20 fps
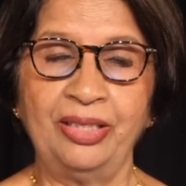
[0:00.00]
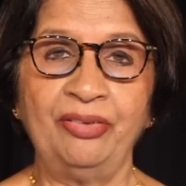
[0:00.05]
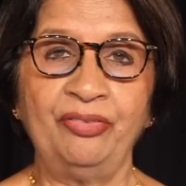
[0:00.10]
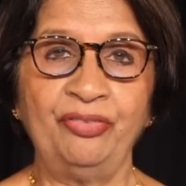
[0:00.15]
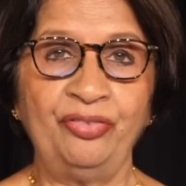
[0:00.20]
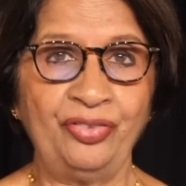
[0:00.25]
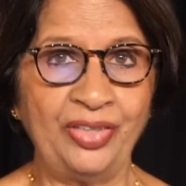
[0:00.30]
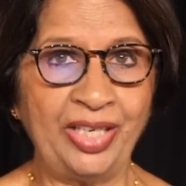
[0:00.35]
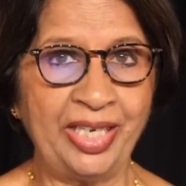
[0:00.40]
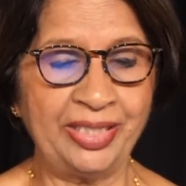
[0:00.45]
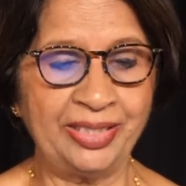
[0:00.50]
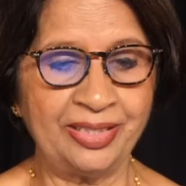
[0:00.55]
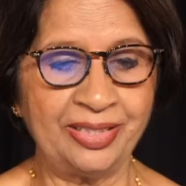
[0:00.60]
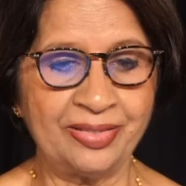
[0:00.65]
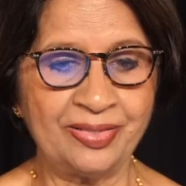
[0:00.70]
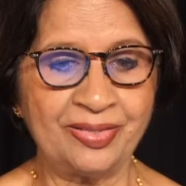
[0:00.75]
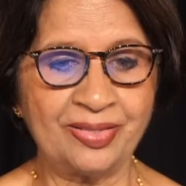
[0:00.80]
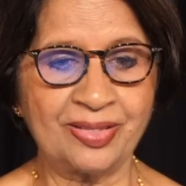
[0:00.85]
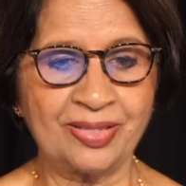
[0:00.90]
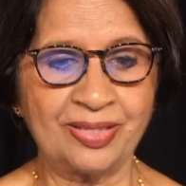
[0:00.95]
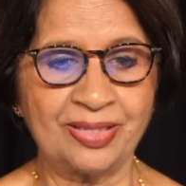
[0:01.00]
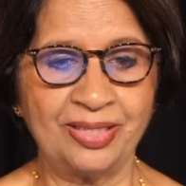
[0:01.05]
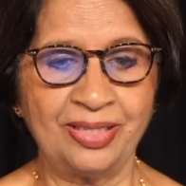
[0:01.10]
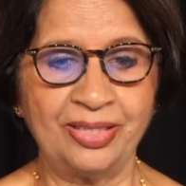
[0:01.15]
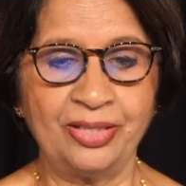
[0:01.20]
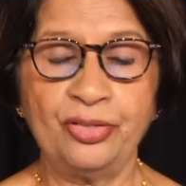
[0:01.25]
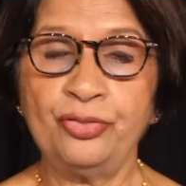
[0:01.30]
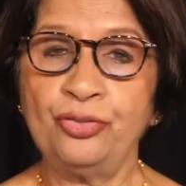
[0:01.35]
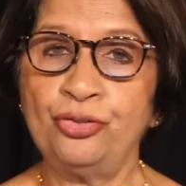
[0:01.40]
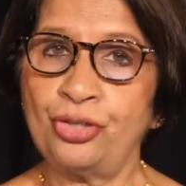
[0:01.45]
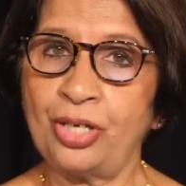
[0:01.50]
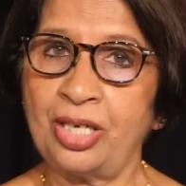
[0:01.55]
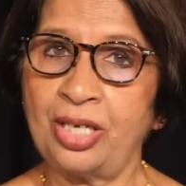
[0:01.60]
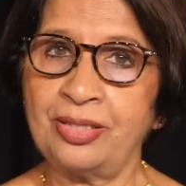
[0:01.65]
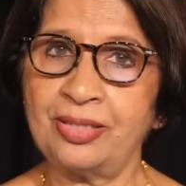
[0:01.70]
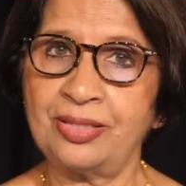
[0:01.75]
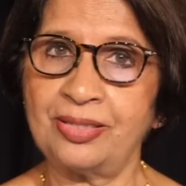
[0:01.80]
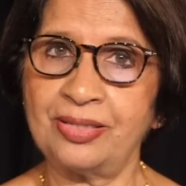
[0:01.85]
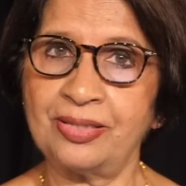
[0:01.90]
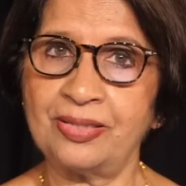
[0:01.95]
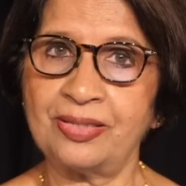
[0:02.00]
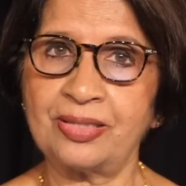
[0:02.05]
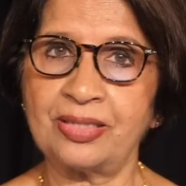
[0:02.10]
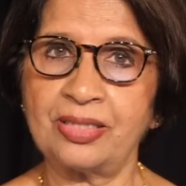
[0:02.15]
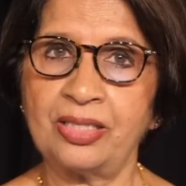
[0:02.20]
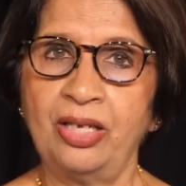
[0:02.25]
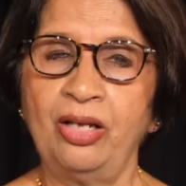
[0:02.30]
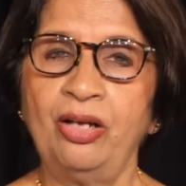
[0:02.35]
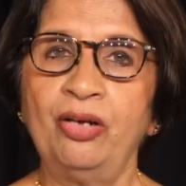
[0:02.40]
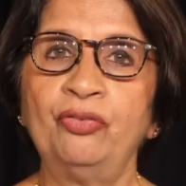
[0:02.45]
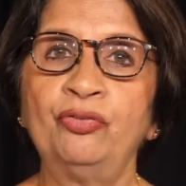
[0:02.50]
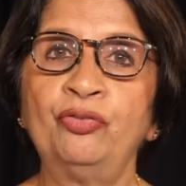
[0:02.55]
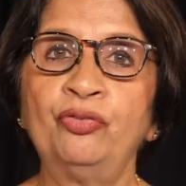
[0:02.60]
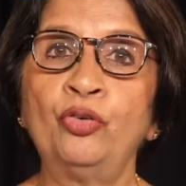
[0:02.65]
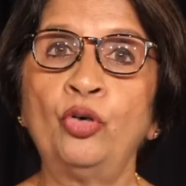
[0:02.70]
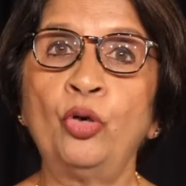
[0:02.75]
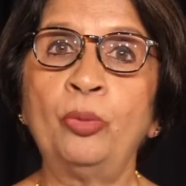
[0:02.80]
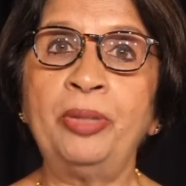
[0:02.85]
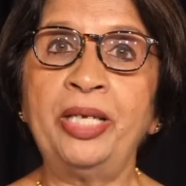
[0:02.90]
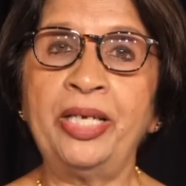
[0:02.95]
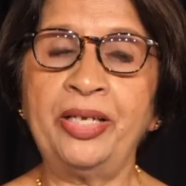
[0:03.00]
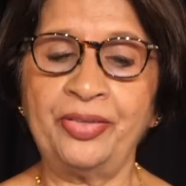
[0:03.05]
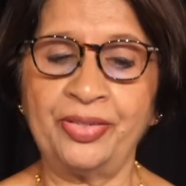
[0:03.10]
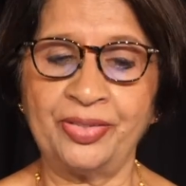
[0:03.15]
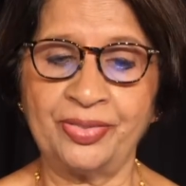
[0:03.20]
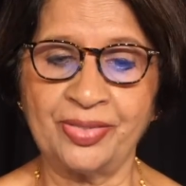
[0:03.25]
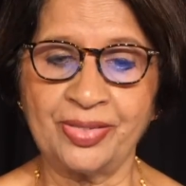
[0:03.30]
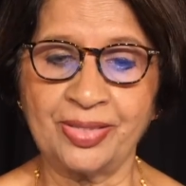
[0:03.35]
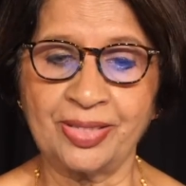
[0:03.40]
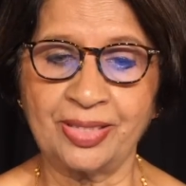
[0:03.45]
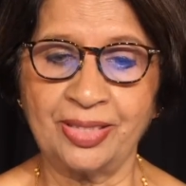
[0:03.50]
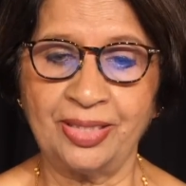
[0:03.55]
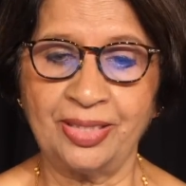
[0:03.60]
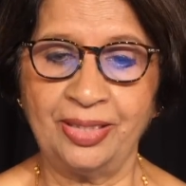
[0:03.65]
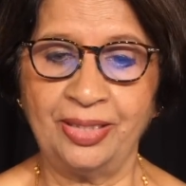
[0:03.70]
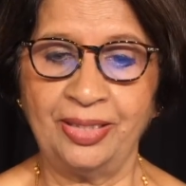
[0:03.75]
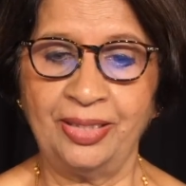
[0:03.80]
fairness, justice, forbearance,